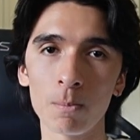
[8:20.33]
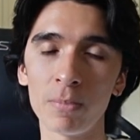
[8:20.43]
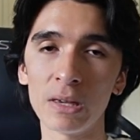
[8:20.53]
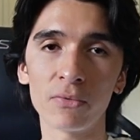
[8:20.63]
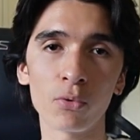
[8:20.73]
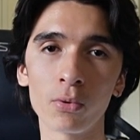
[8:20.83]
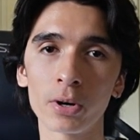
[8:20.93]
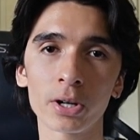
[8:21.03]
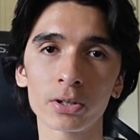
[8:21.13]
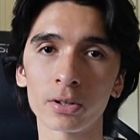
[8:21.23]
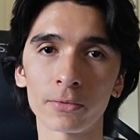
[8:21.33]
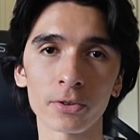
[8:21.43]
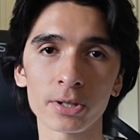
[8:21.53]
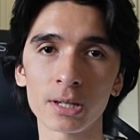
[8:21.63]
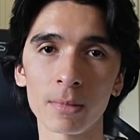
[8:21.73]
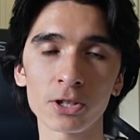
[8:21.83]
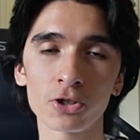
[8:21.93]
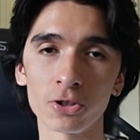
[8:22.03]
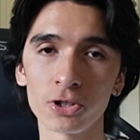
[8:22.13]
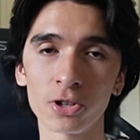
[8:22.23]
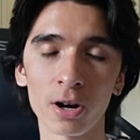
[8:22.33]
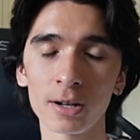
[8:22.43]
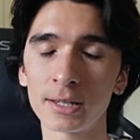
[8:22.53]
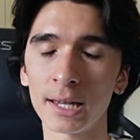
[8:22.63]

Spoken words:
before your first semester starts,